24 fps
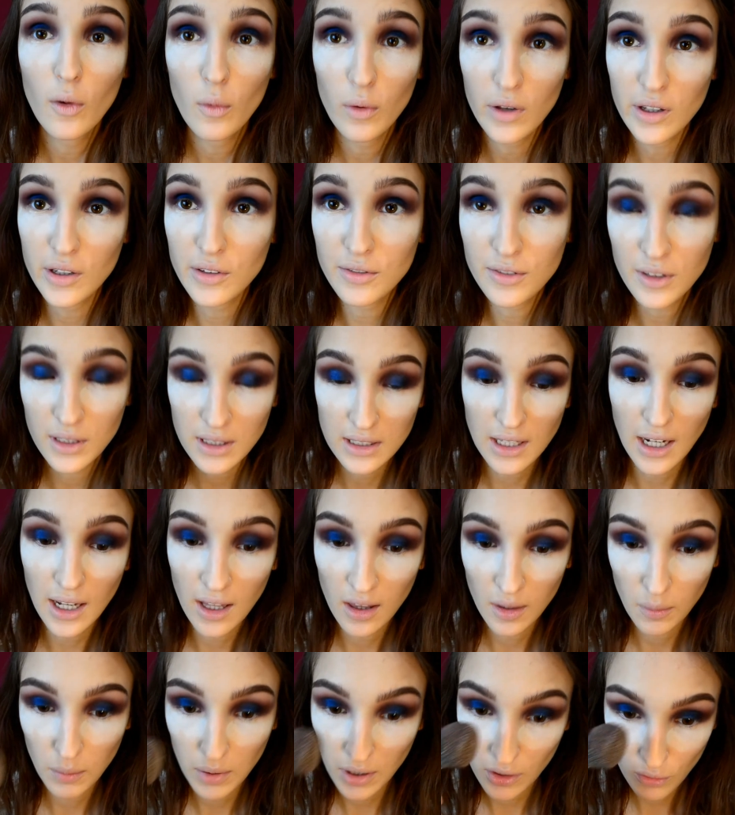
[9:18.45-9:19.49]
with a
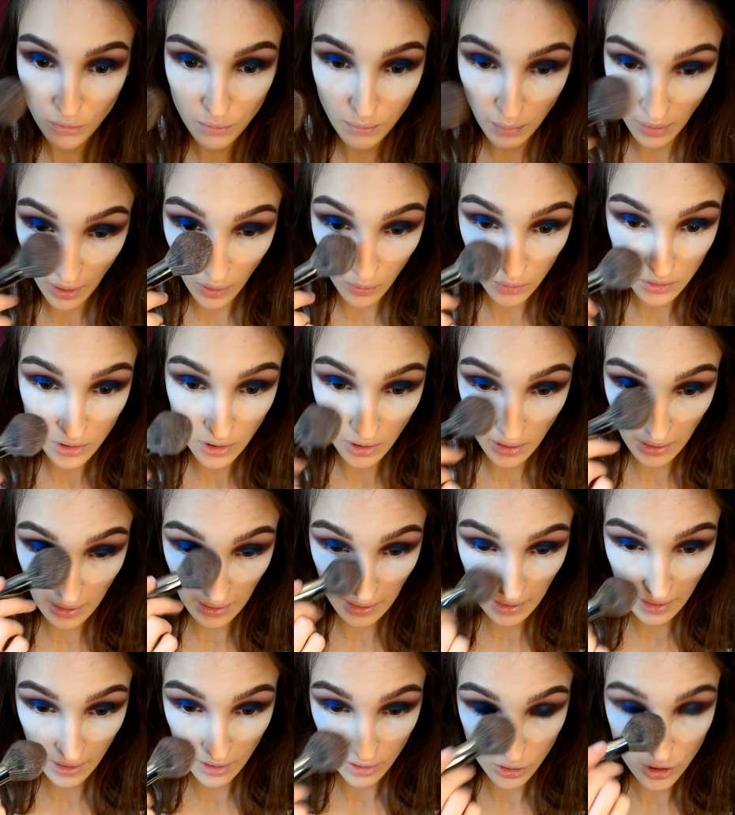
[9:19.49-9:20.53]
tiny bit of powder
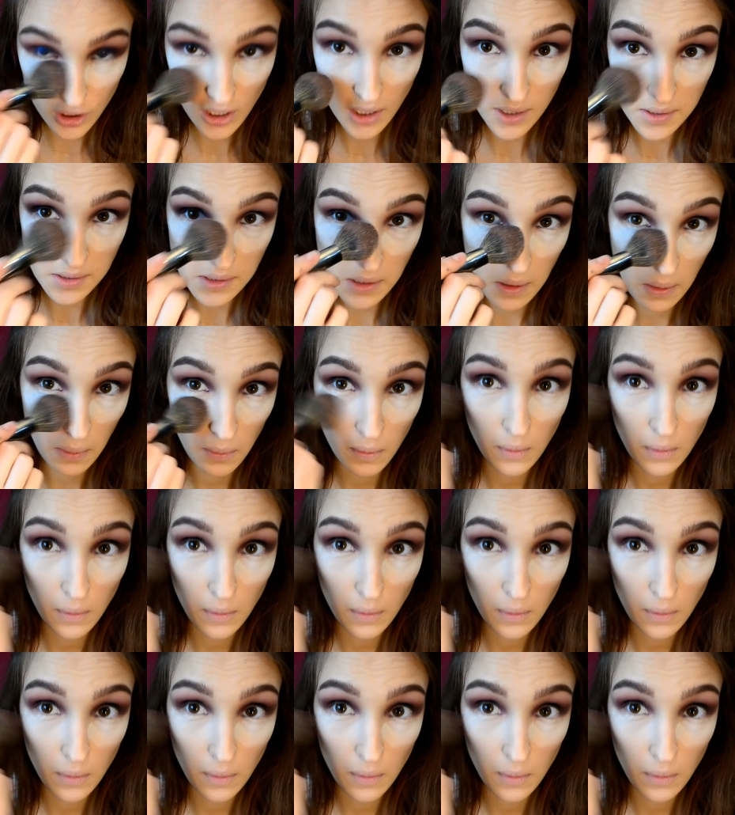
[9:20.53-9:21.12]
and just